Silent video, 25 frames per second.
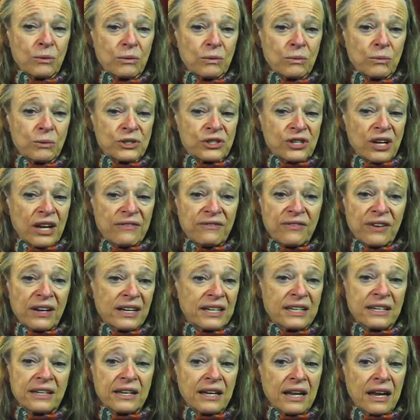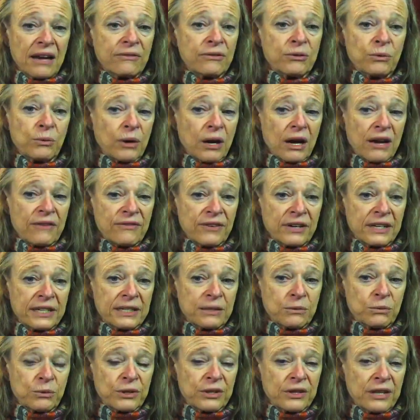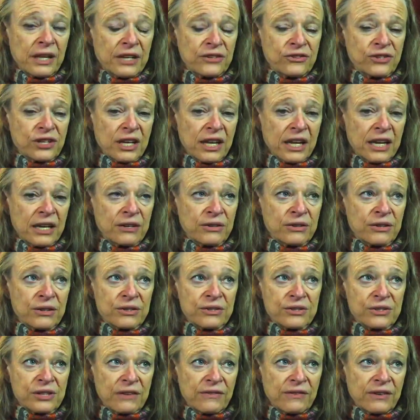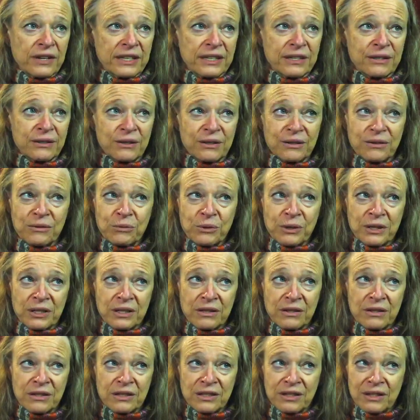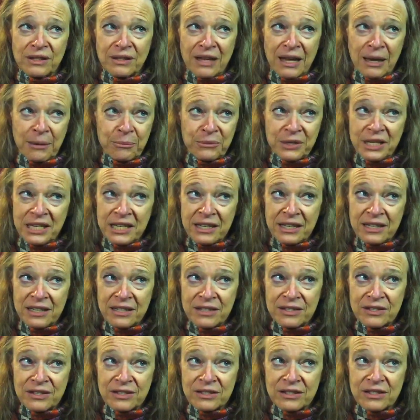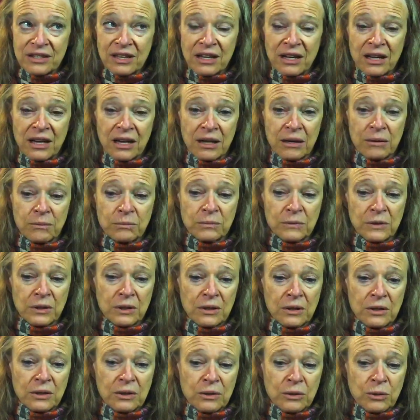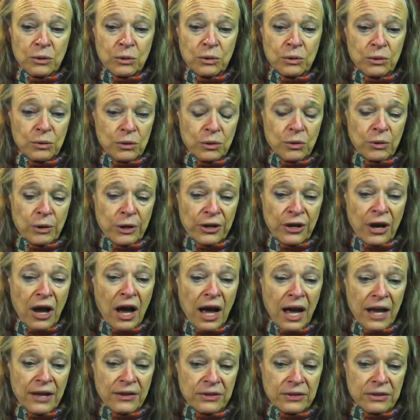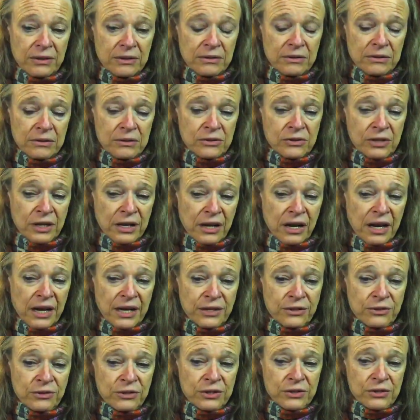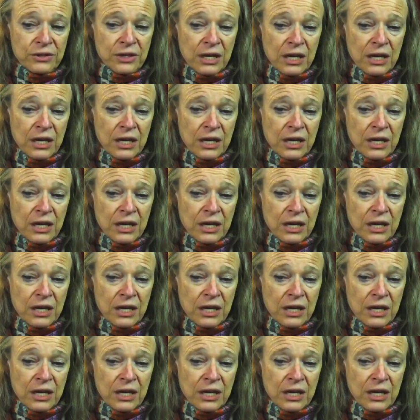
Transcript: which I find everywhere. I find it with educators, I find it with MDs who are not psychiatrists.